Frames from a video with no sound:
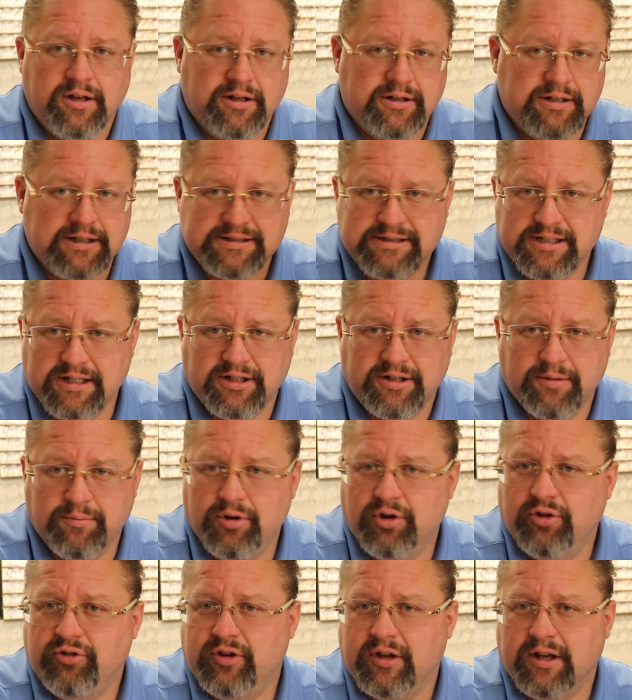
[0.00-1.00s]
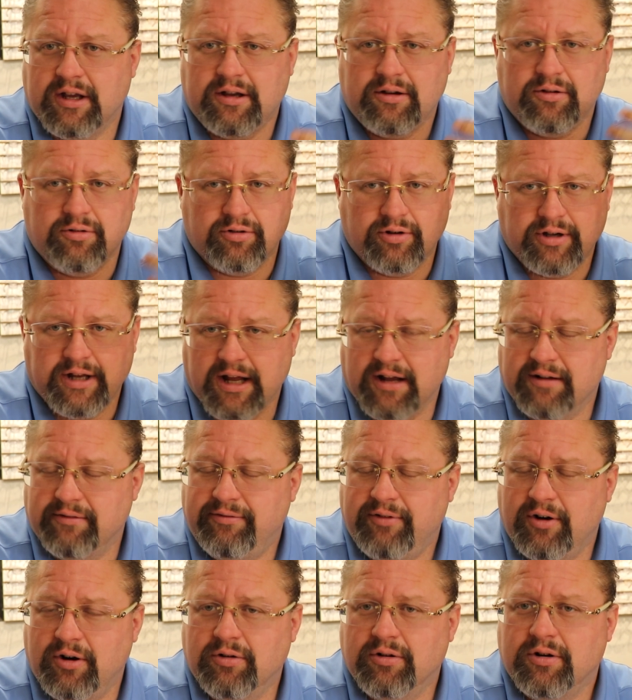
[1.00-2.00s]
listening to music or taking
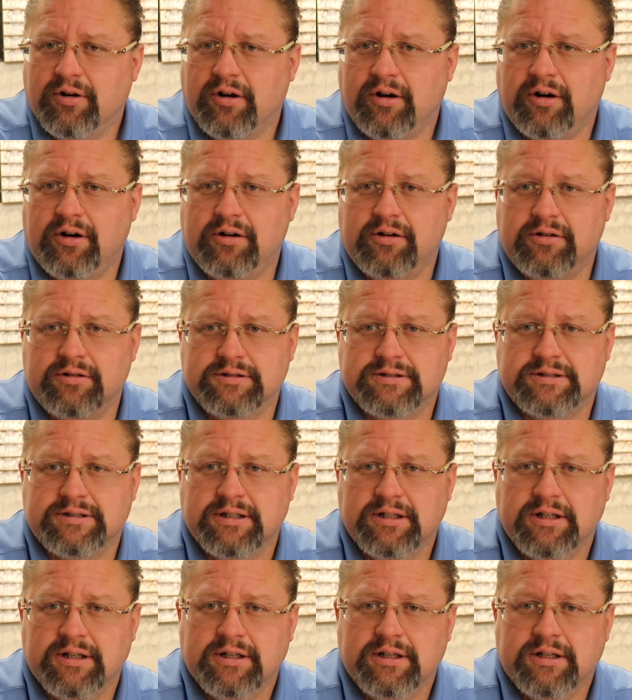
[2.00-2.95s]
phone calls